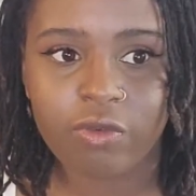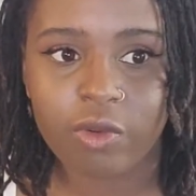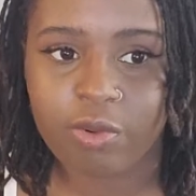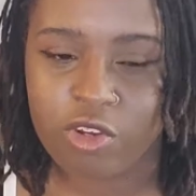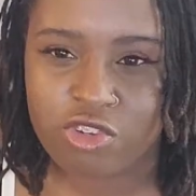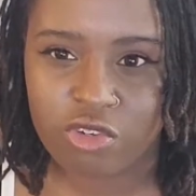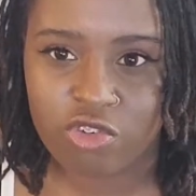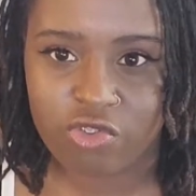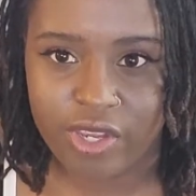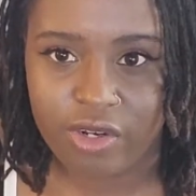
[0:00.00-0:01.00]
for personal
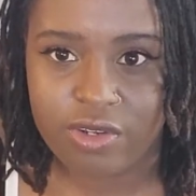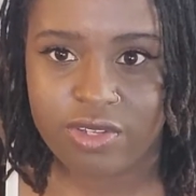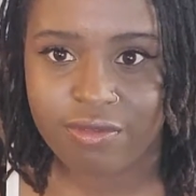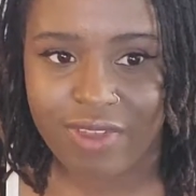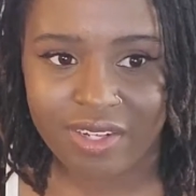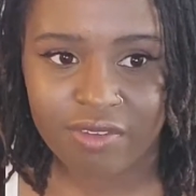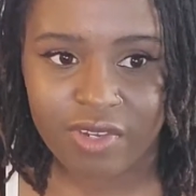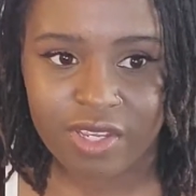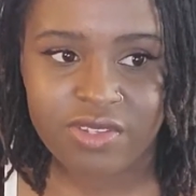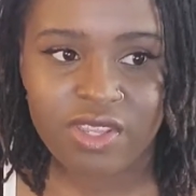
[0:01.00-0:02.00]
trainers'
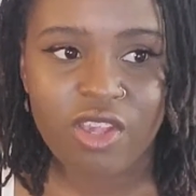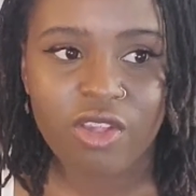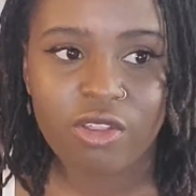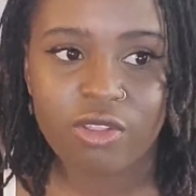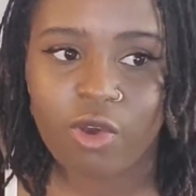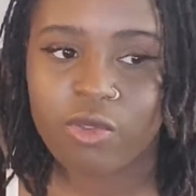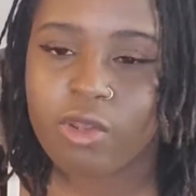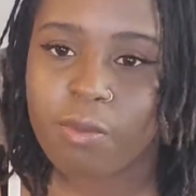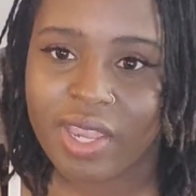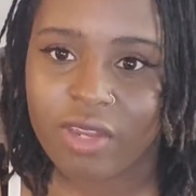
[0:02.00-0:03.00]
effectiveness, though the
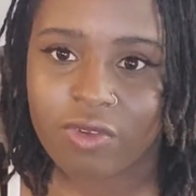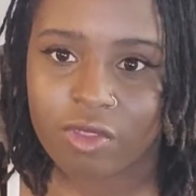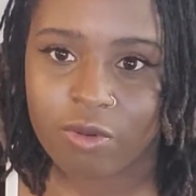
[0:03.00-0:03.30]
demand for the